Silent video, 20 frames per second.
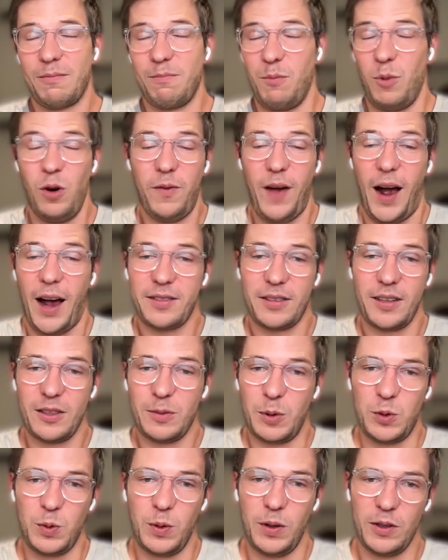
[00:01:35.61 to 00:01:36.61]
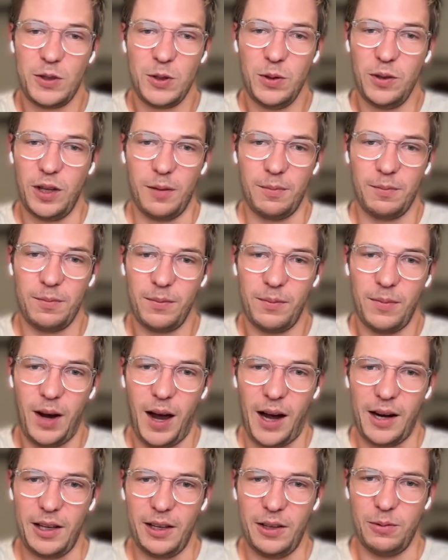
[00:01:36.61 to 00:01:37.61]
move assets between the two of them.
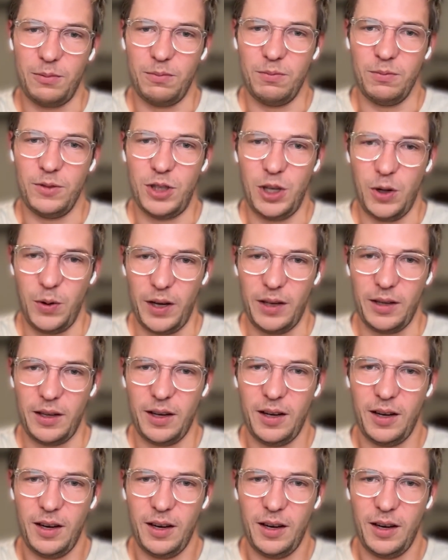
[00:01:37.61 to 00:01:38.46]
How do you do it?